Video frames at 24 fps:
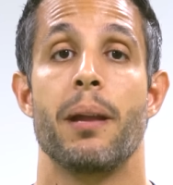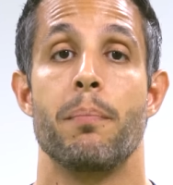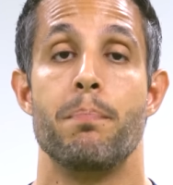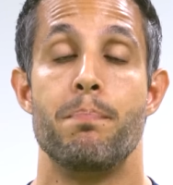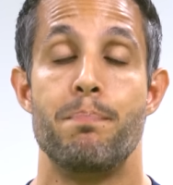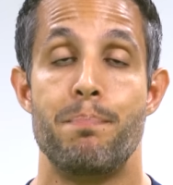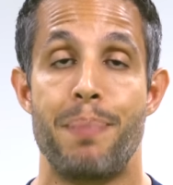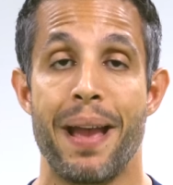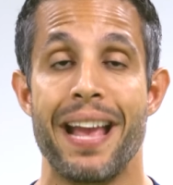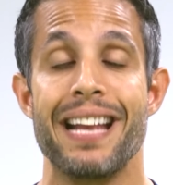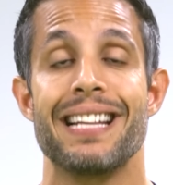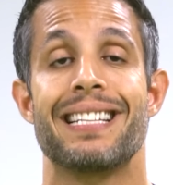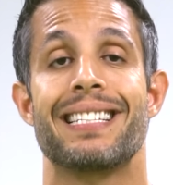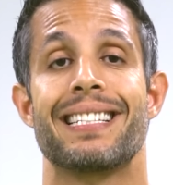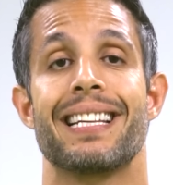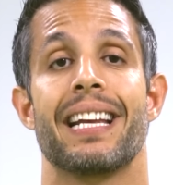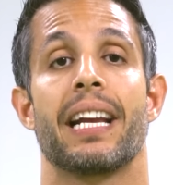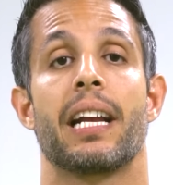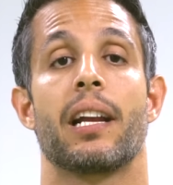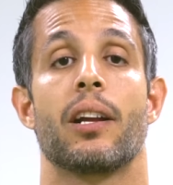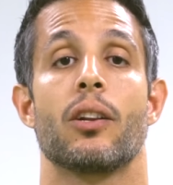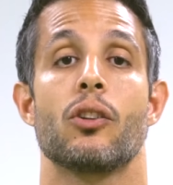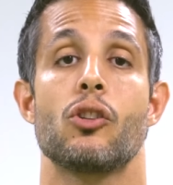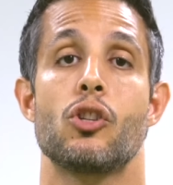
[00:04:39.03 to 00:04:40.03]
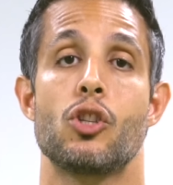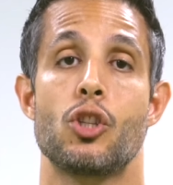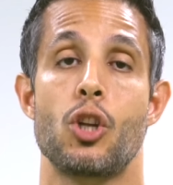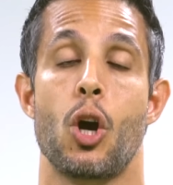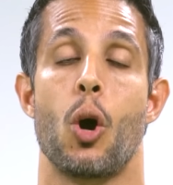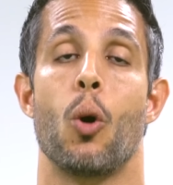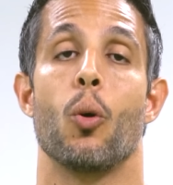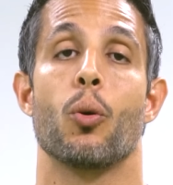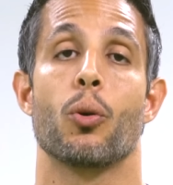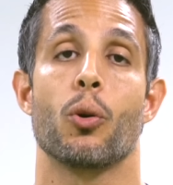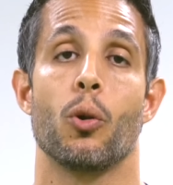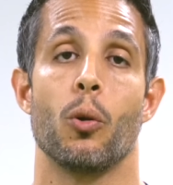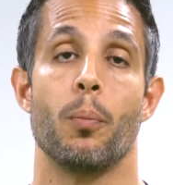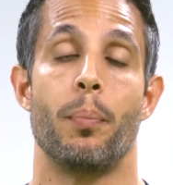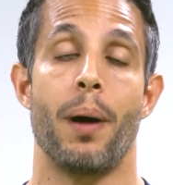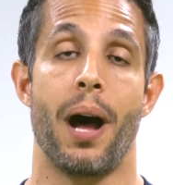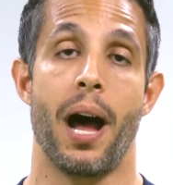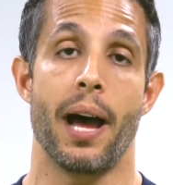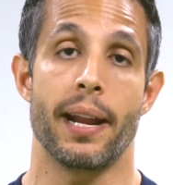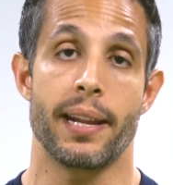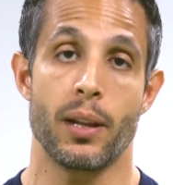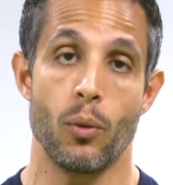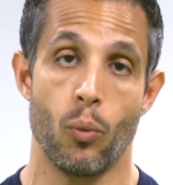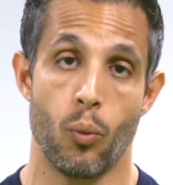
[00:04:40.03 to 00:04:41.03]
a basic total
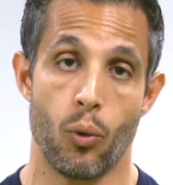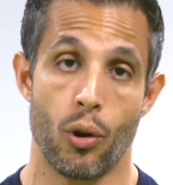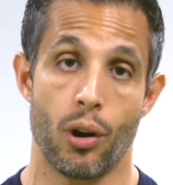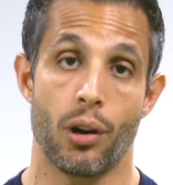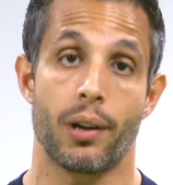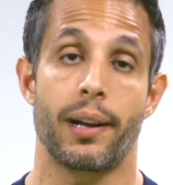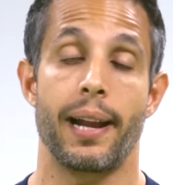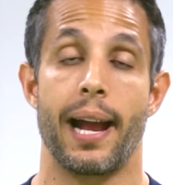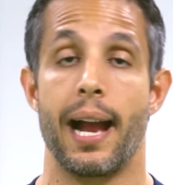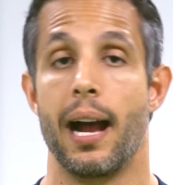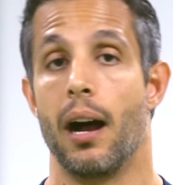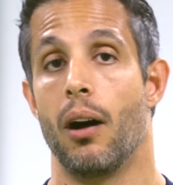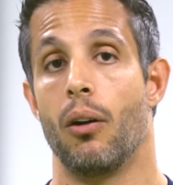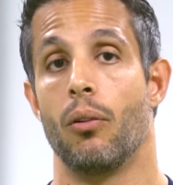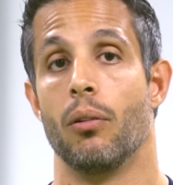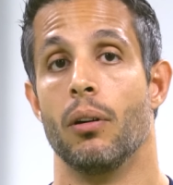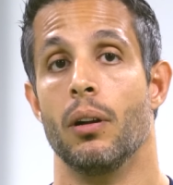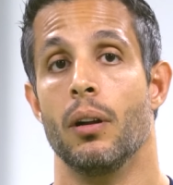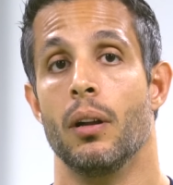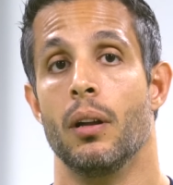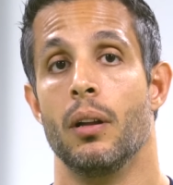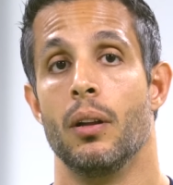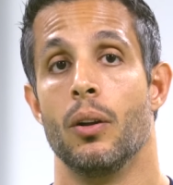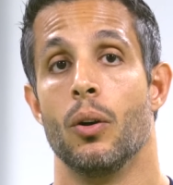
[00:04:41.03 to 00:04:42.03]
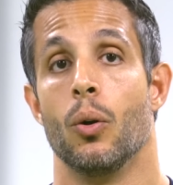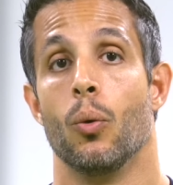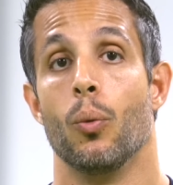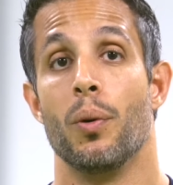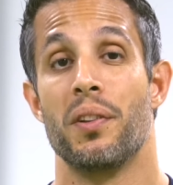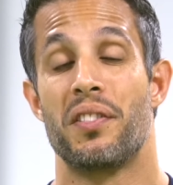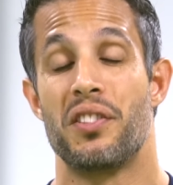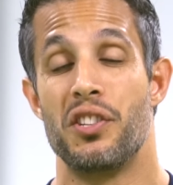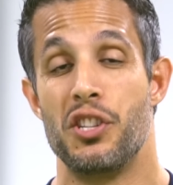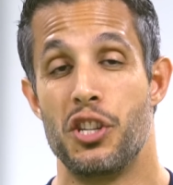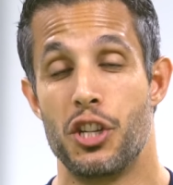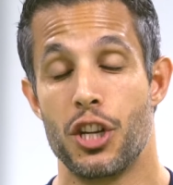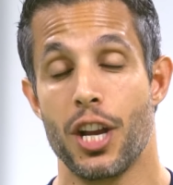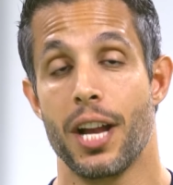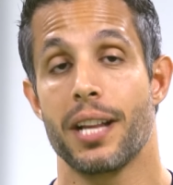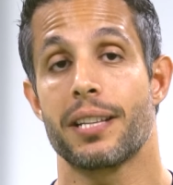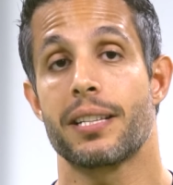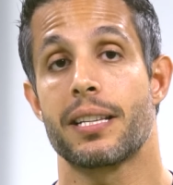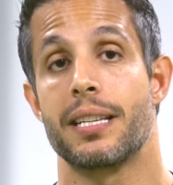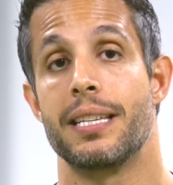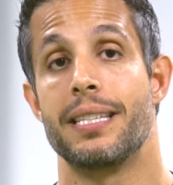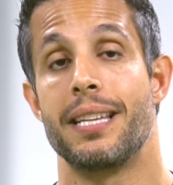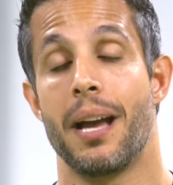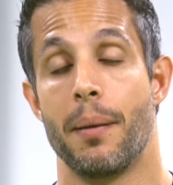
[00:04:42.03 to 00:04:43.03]
body workout with
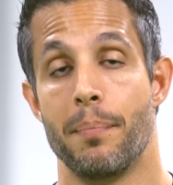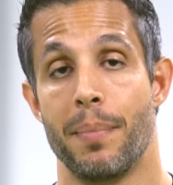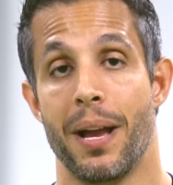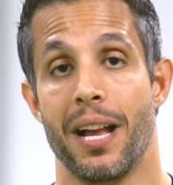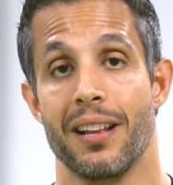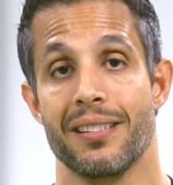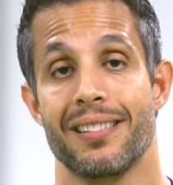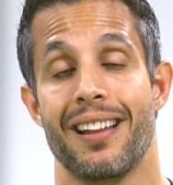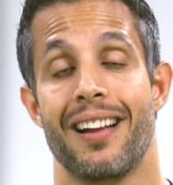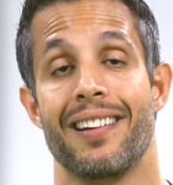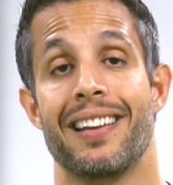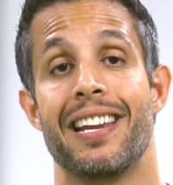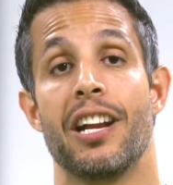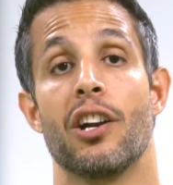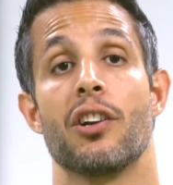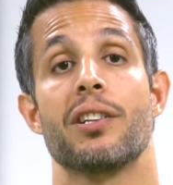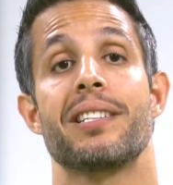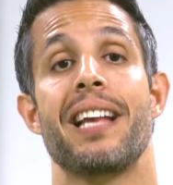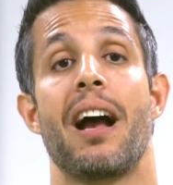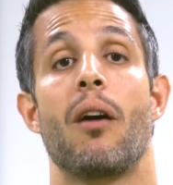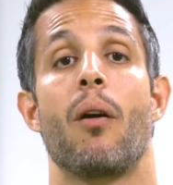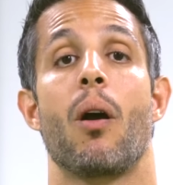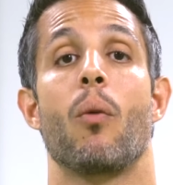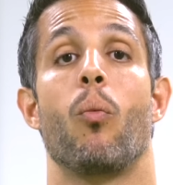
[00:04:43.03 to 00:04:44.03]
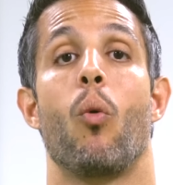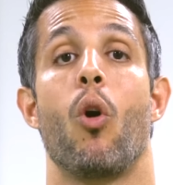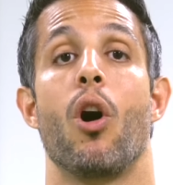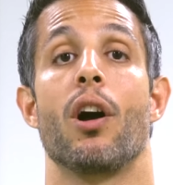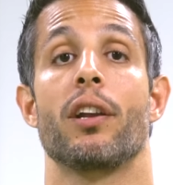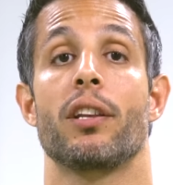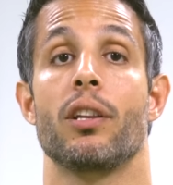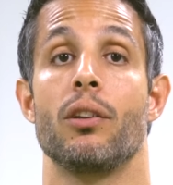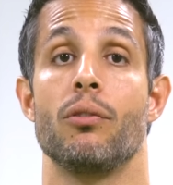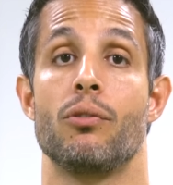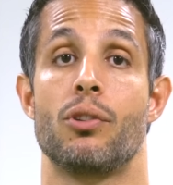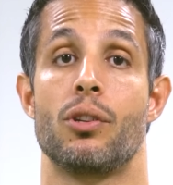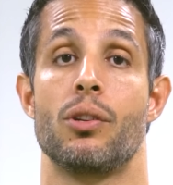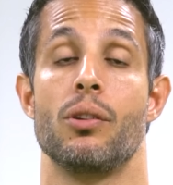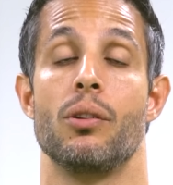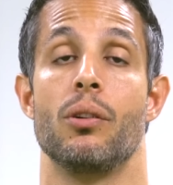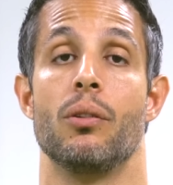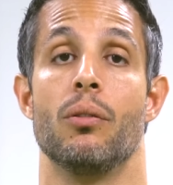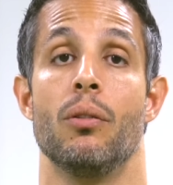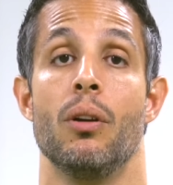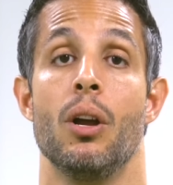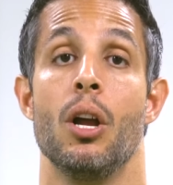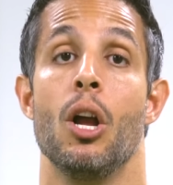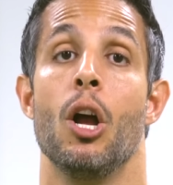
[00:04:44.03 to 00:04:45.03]
just dumbbells. Now here's how I want you
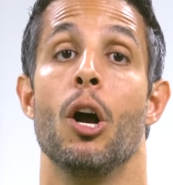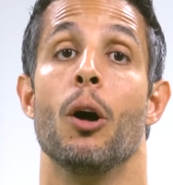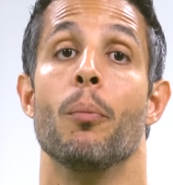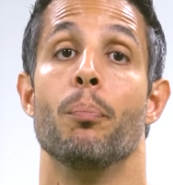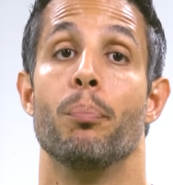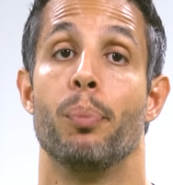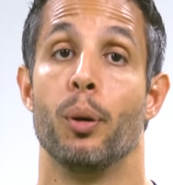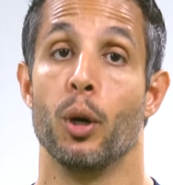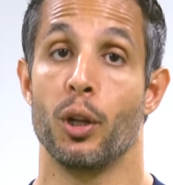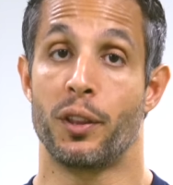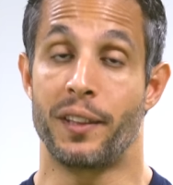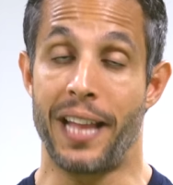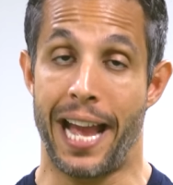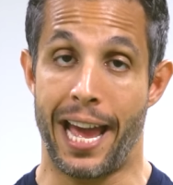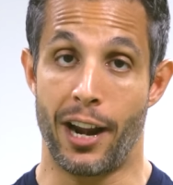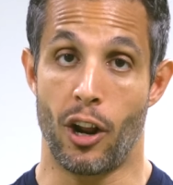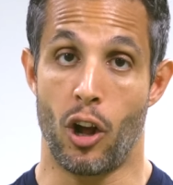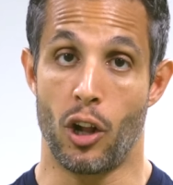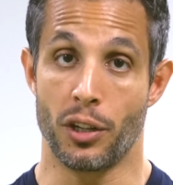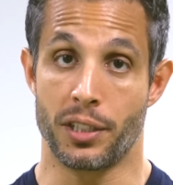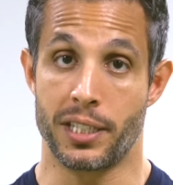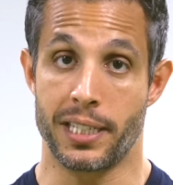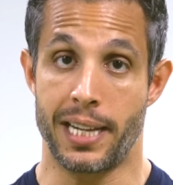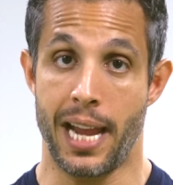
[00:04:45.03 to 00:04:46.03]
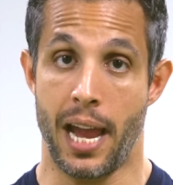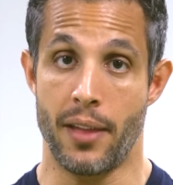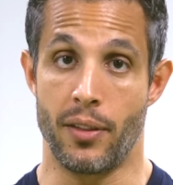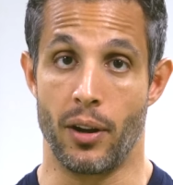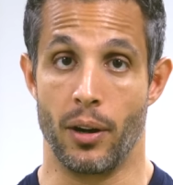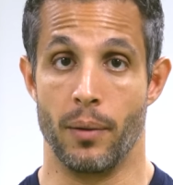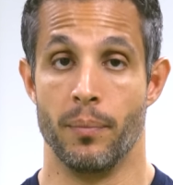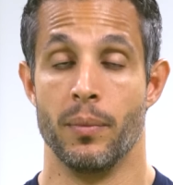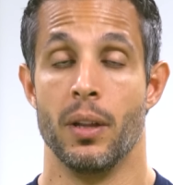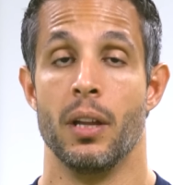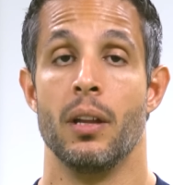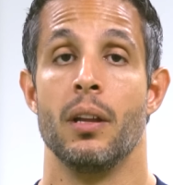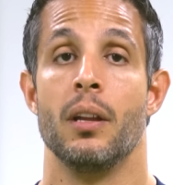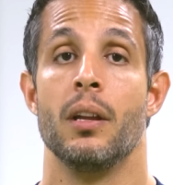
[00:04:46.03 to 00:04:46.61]
to put that all together.